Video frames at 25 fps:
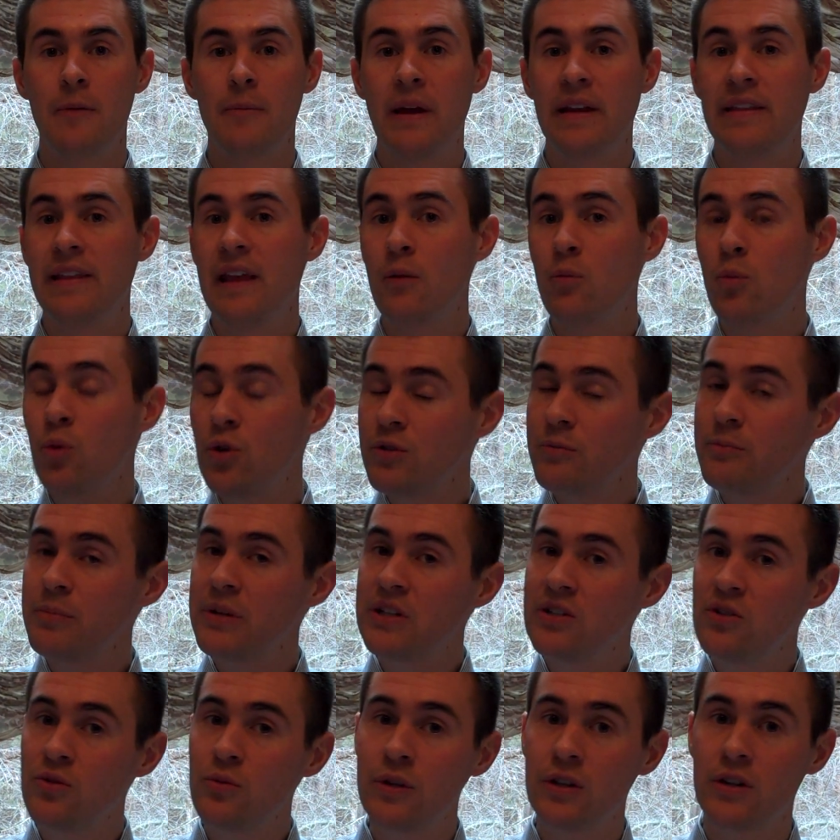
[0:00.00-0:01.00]
And they wouldn't be
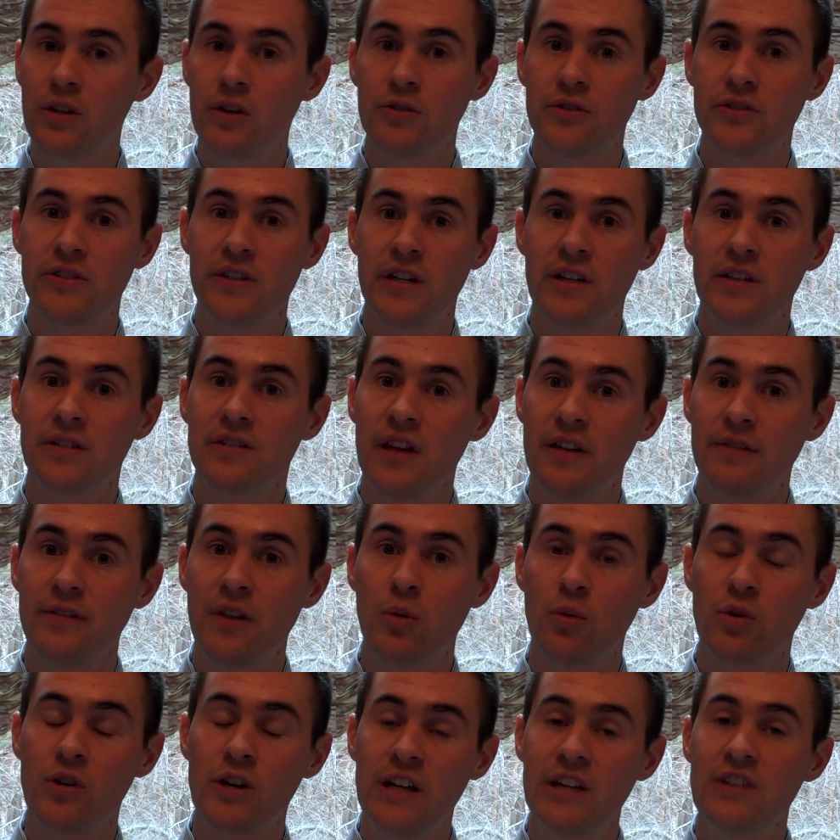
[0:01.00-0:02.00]
doing those things if they
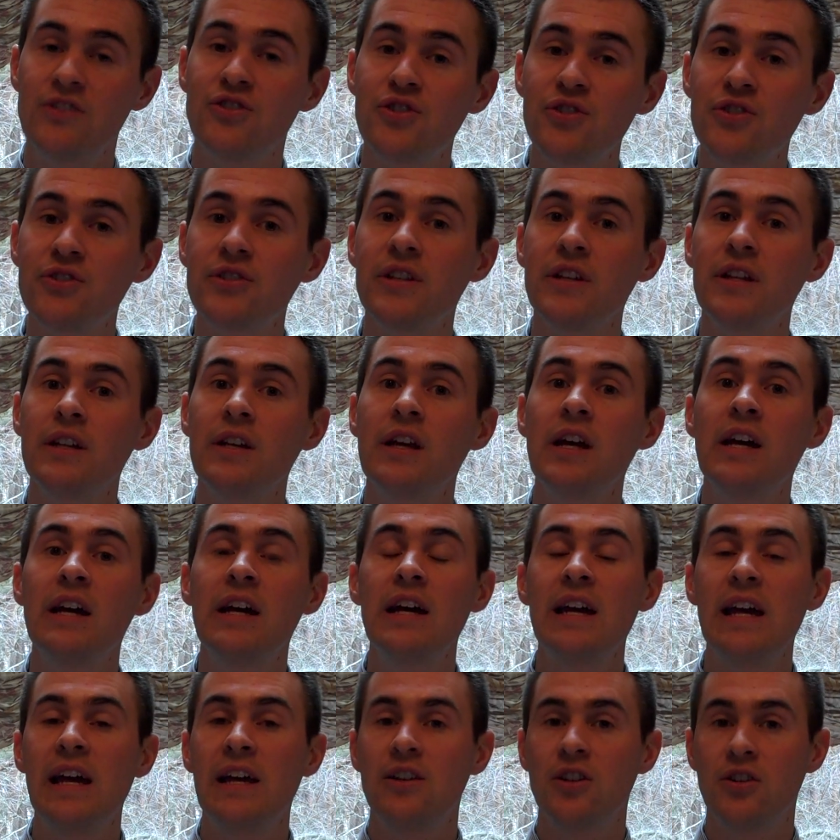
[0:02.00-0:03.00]
weren't interested
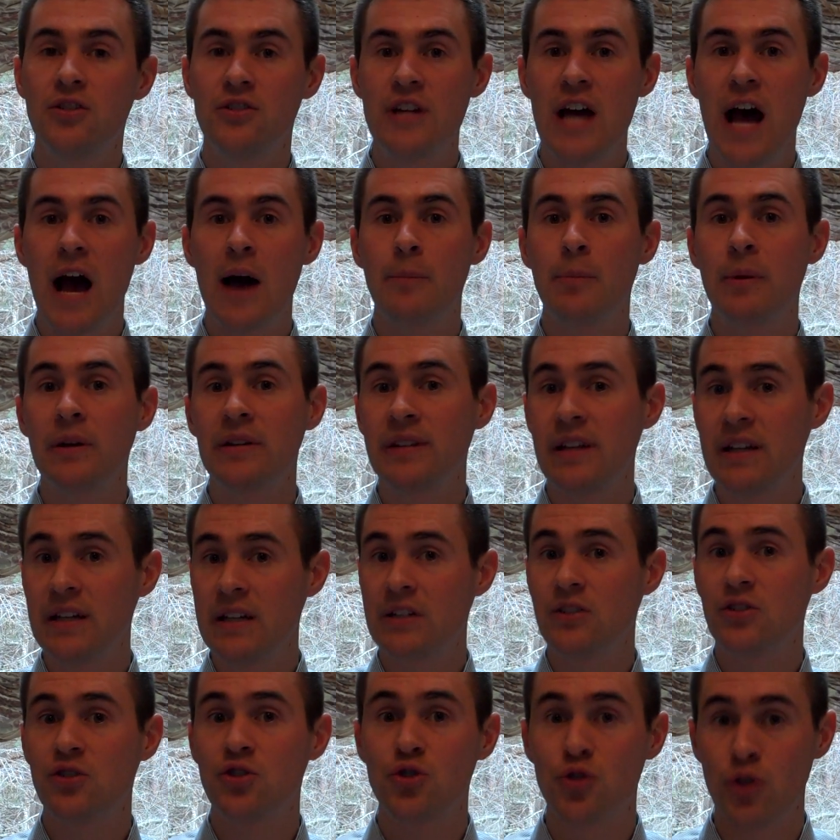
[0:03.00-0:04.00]
in your topic, they
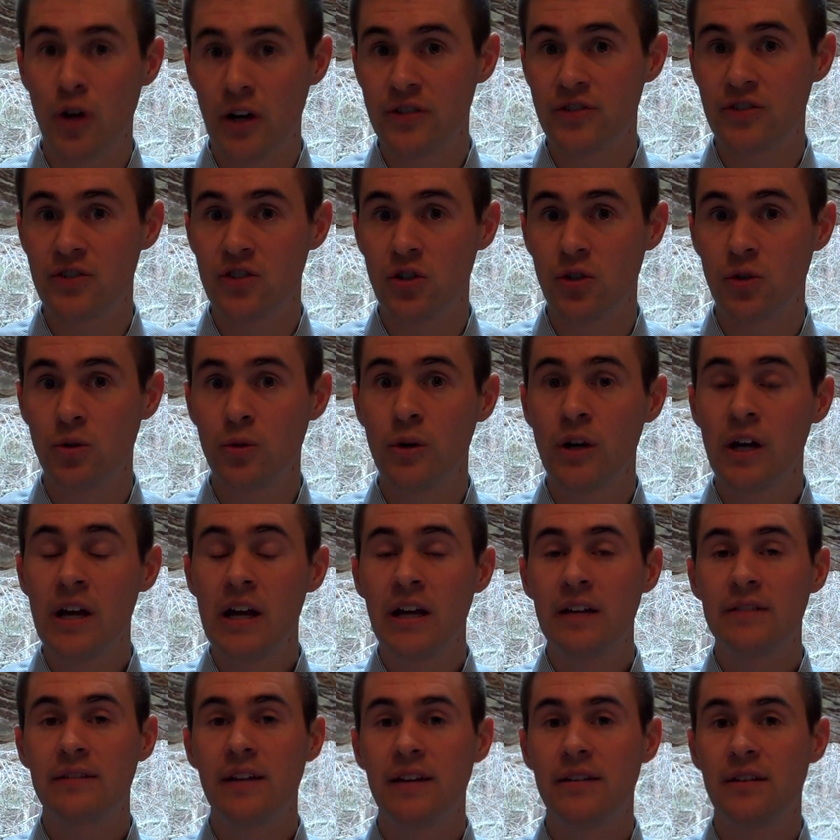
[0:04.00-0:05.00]
didn't trust you,
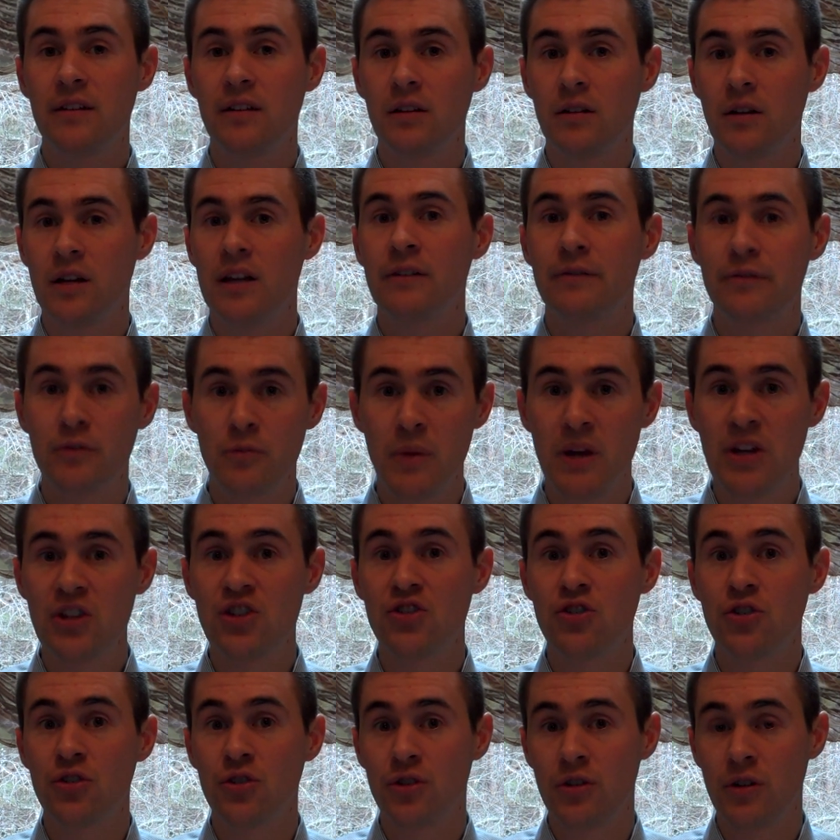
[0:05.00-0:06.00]
that the
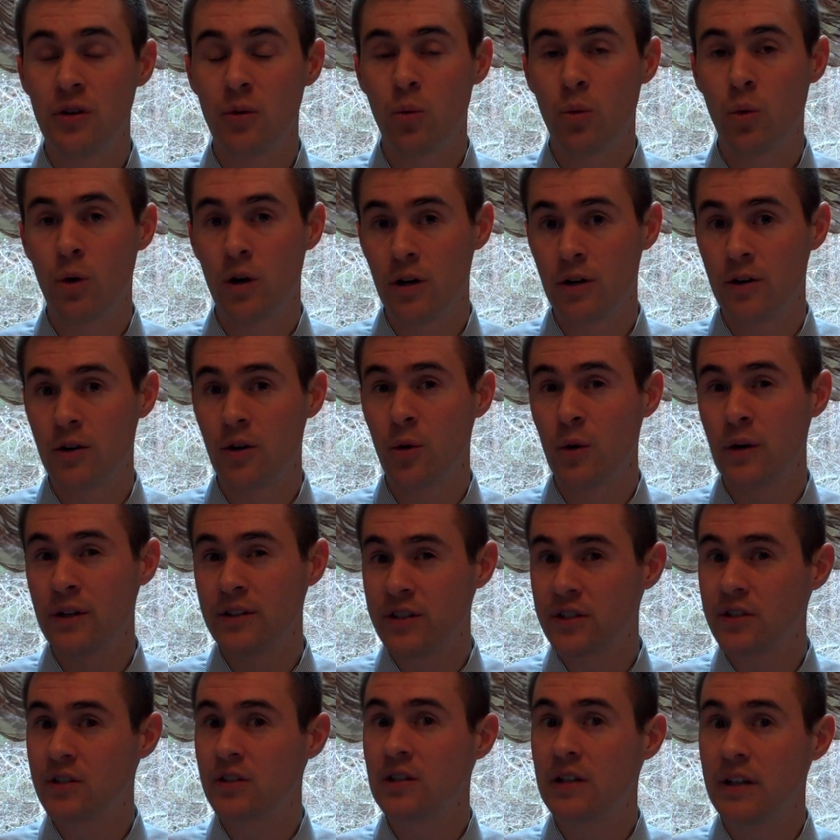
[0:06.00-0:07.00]
information you were going
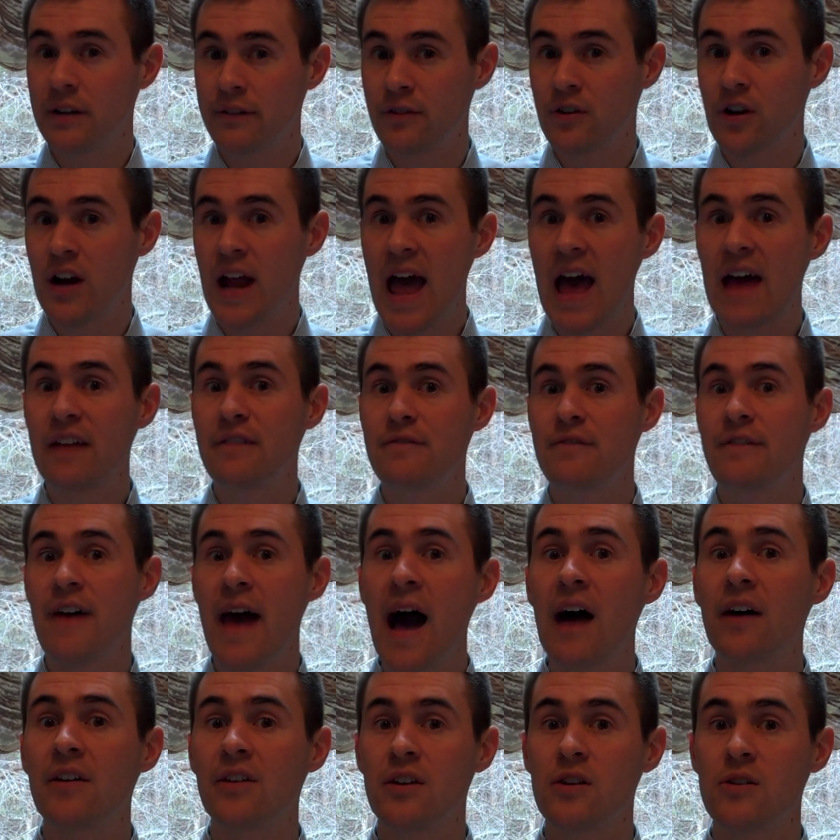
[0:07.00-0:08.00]
to deliver had
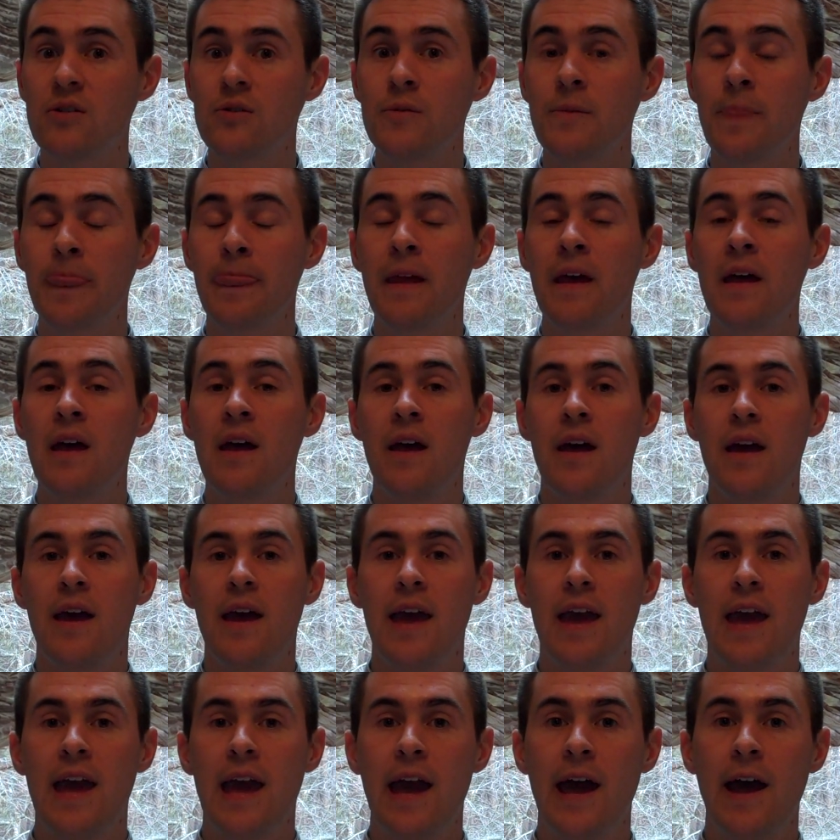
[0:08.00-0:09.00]
value,
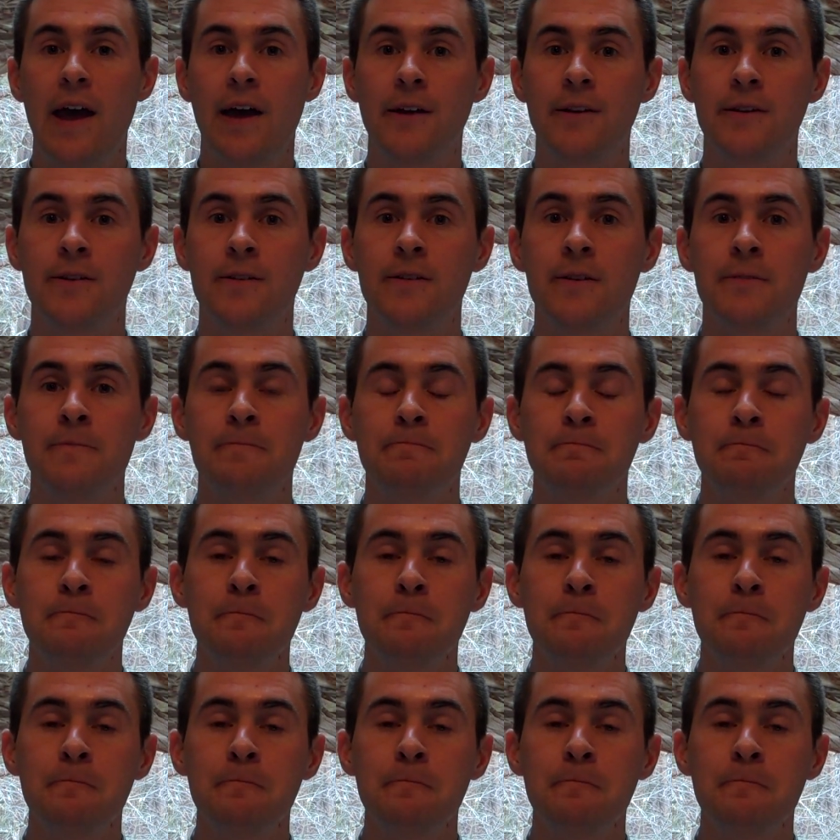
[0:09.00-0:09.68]
and